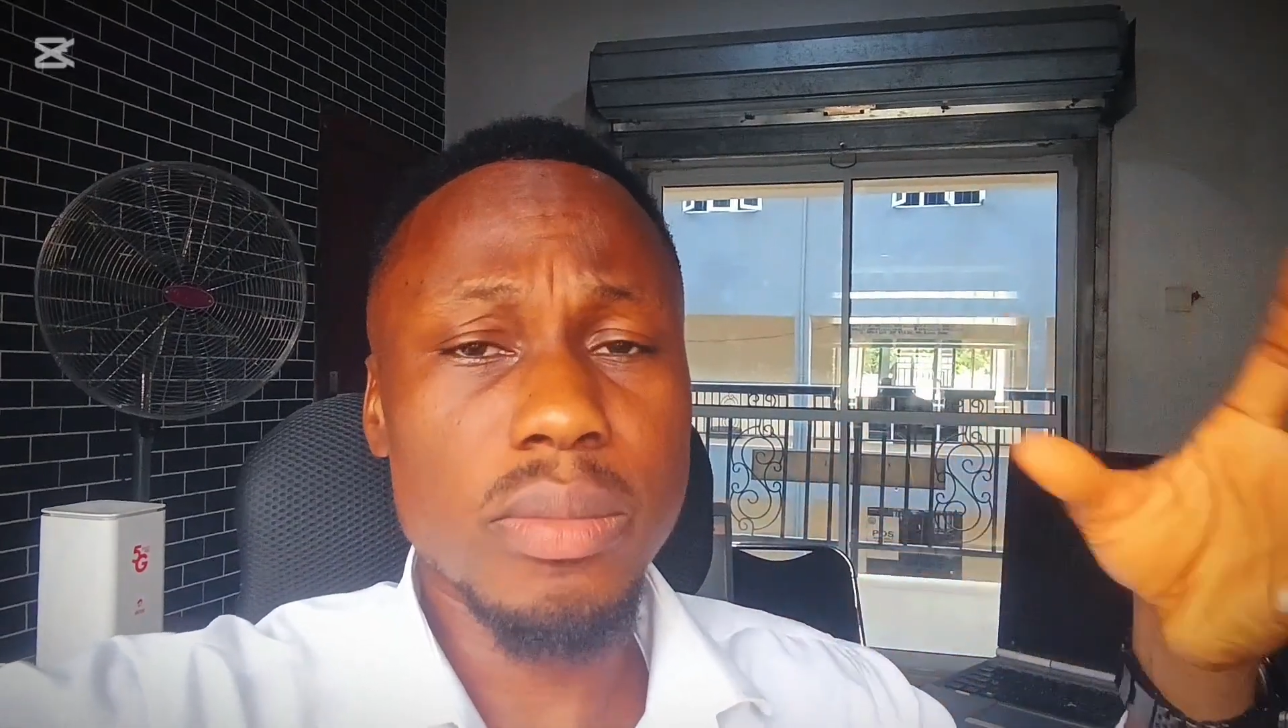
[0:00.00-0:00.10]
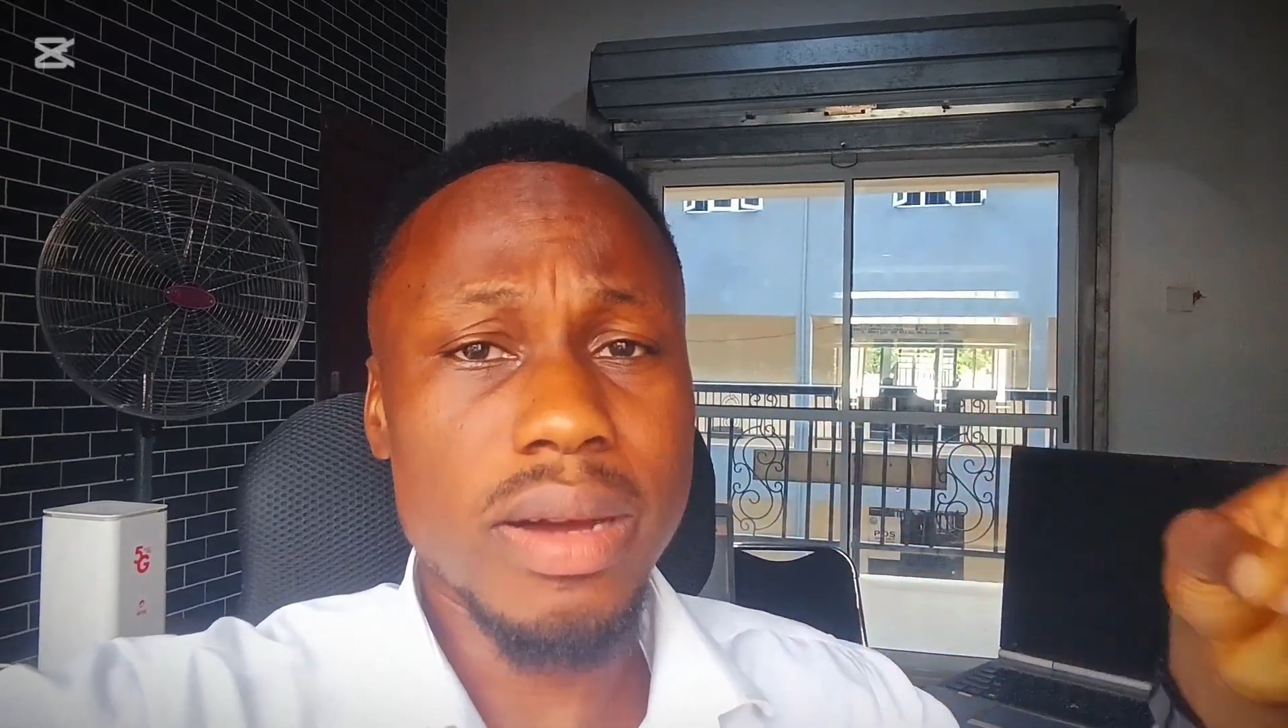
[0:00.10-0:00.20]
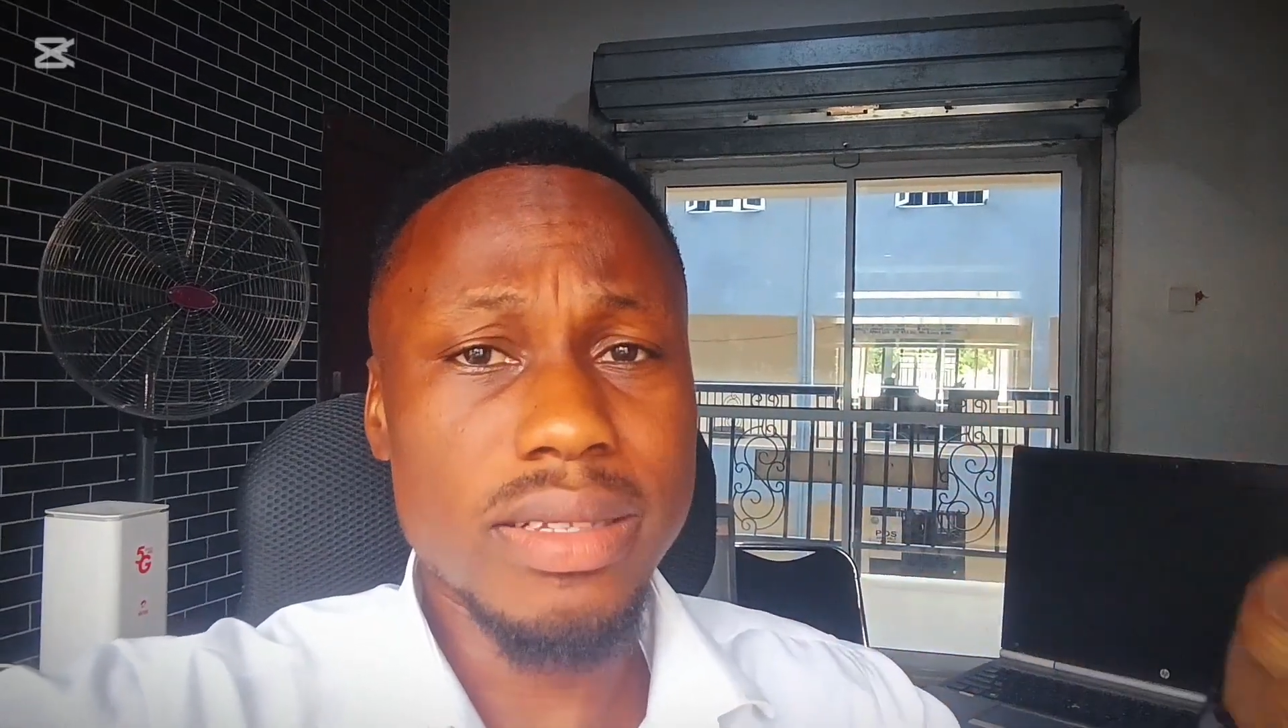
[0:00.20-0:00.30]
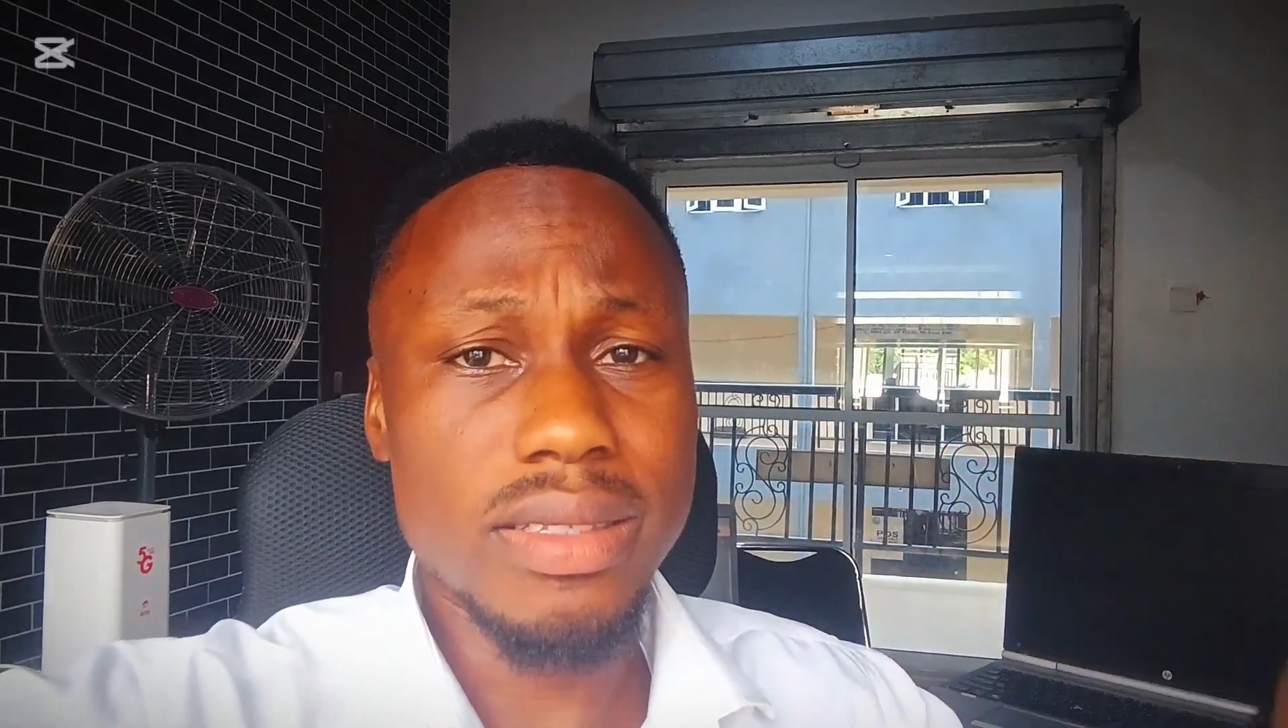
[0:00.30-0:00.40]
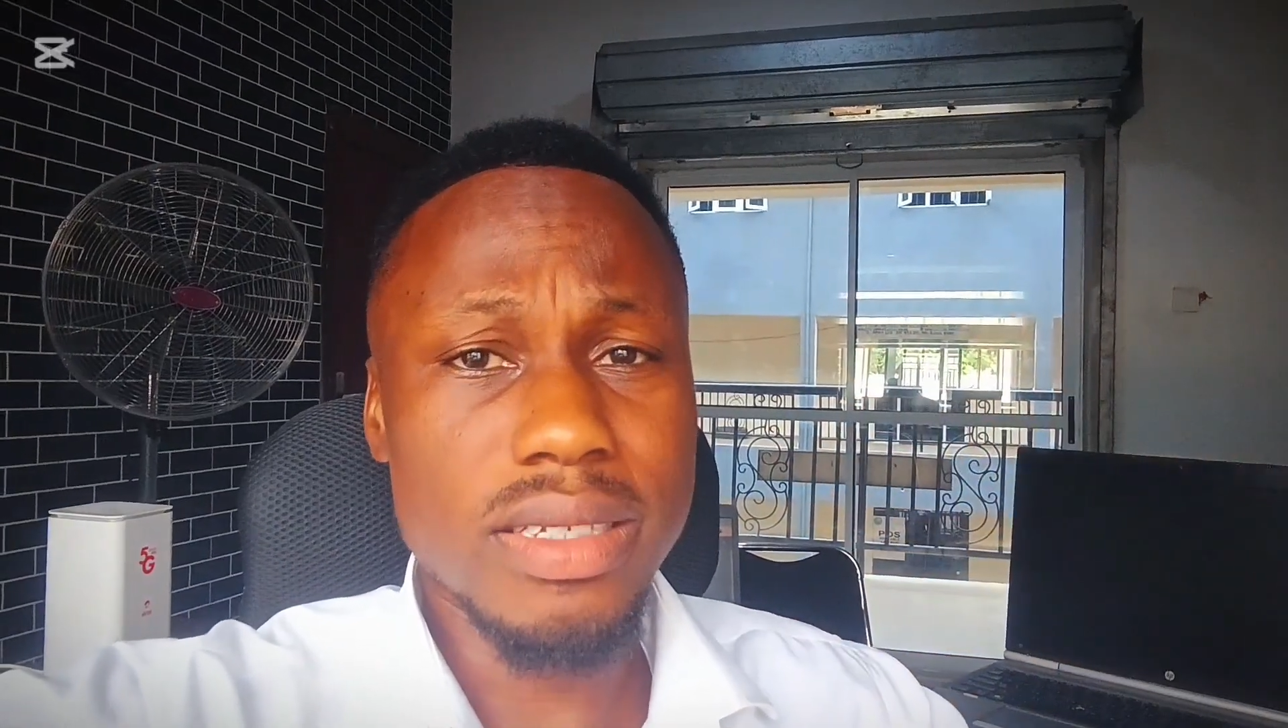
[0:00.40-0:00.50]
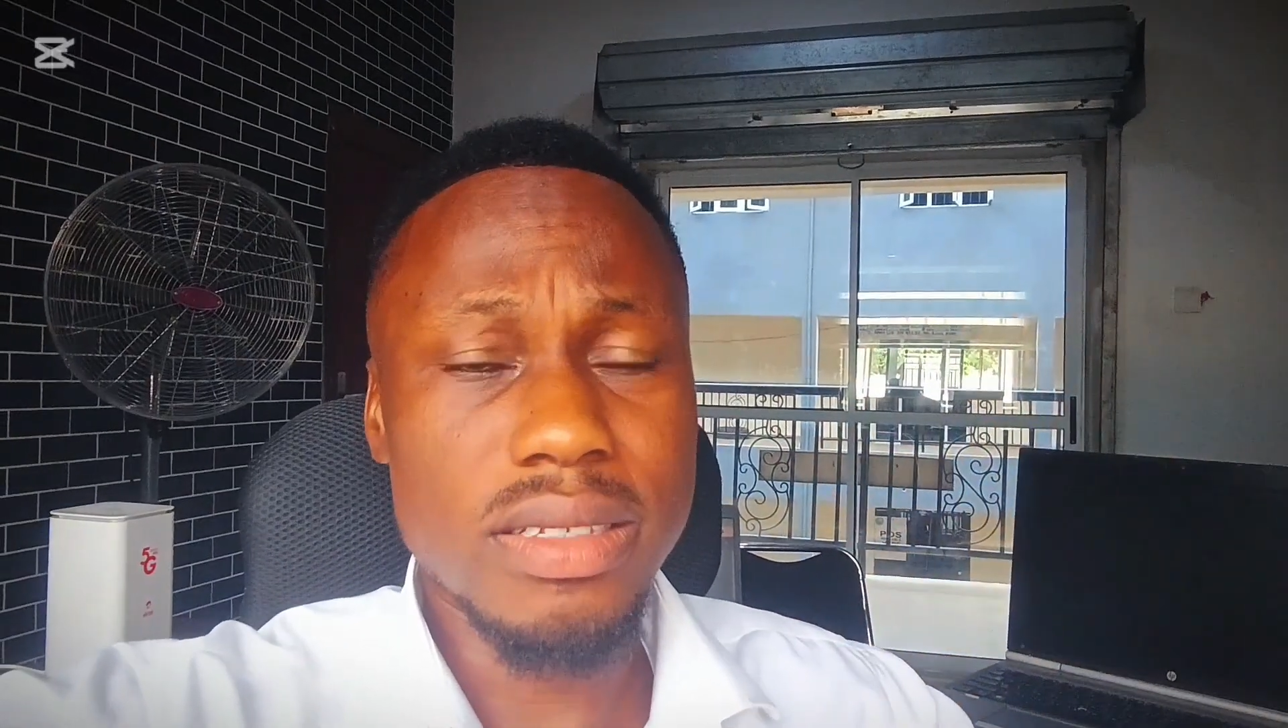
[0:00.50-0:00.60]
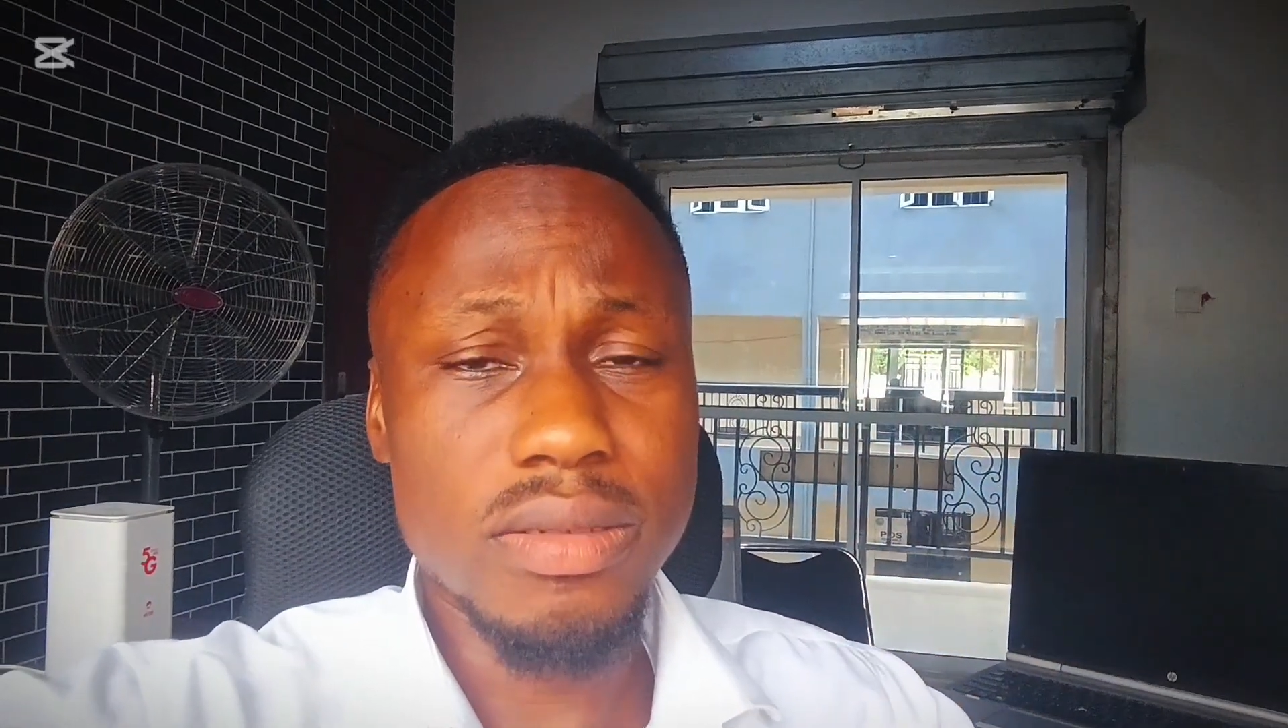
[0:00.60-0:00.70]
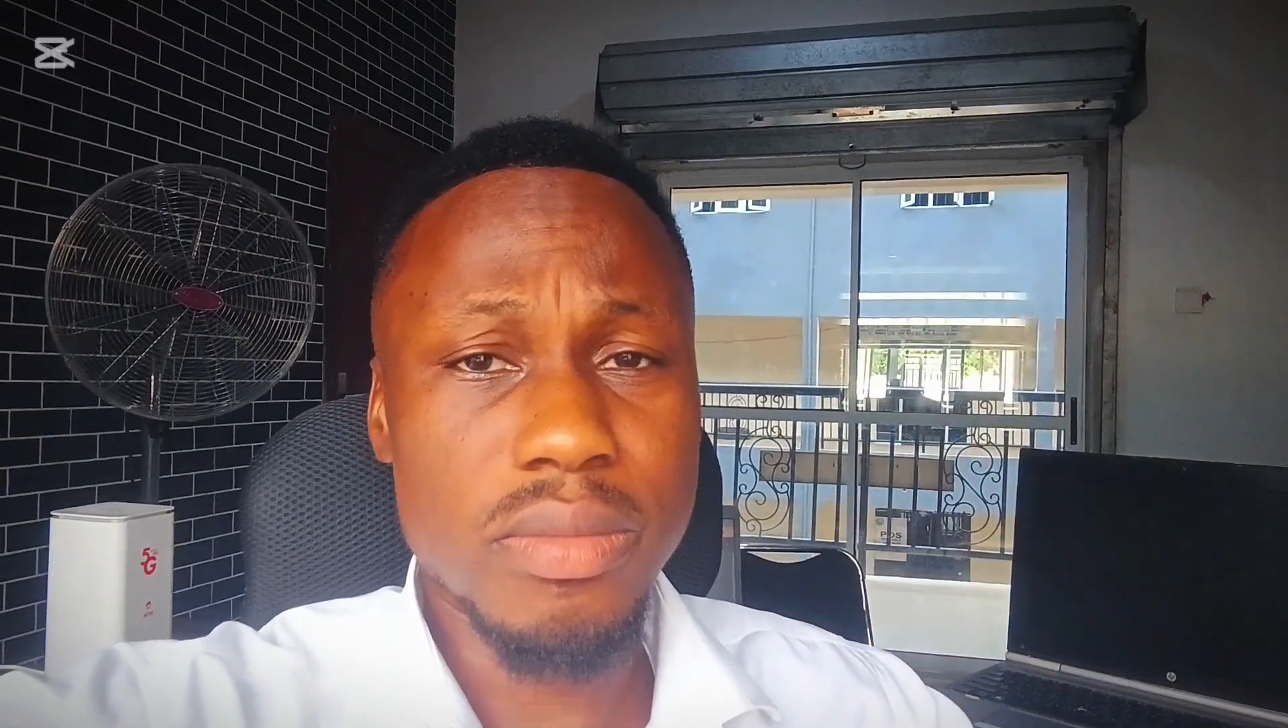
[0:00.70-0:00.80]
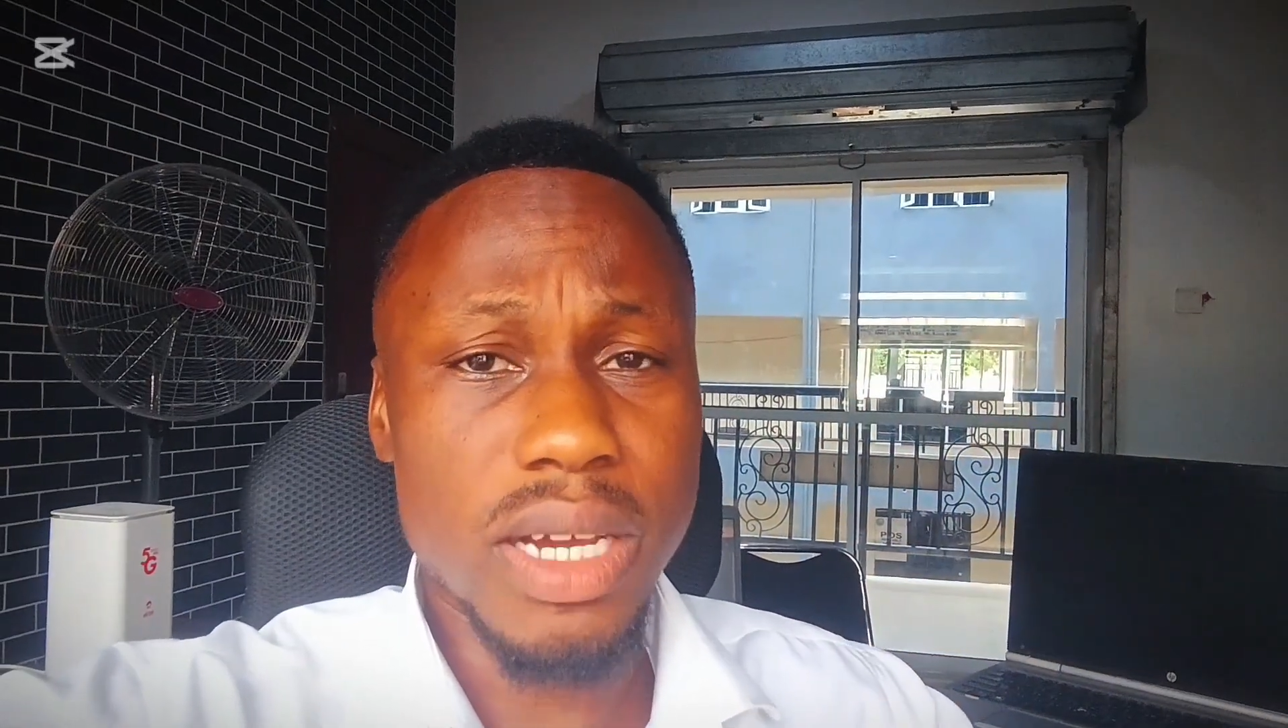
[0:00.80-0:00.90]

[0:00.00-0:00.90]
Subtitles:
about it